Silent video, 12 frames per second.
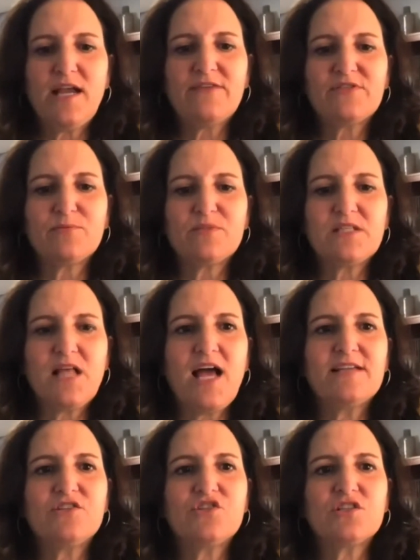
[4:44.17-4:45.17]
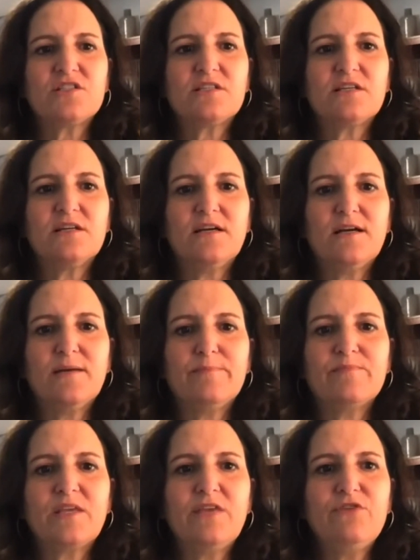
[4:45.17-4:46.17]
I have some slides just
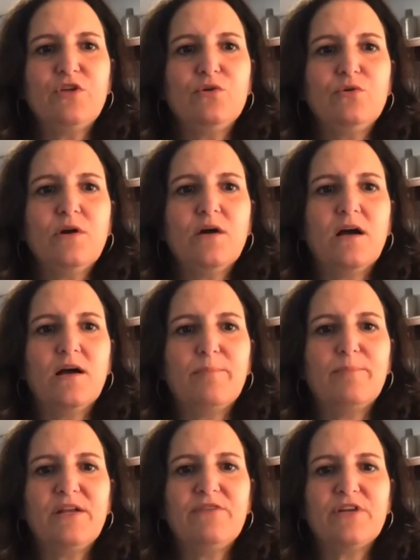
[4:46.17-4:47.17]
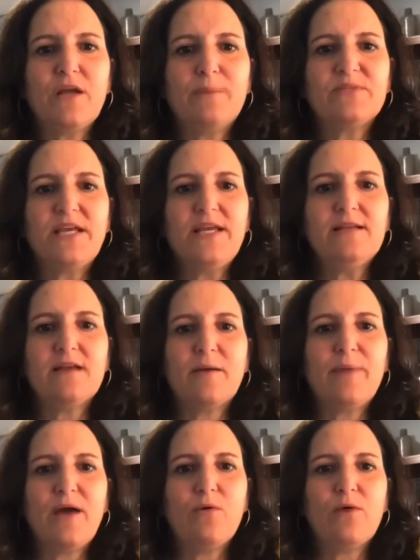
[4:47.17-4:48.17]
to give you a bit of an update
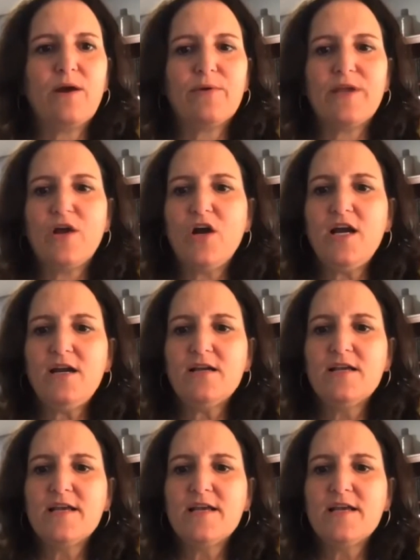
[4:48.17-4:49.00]
about where we are.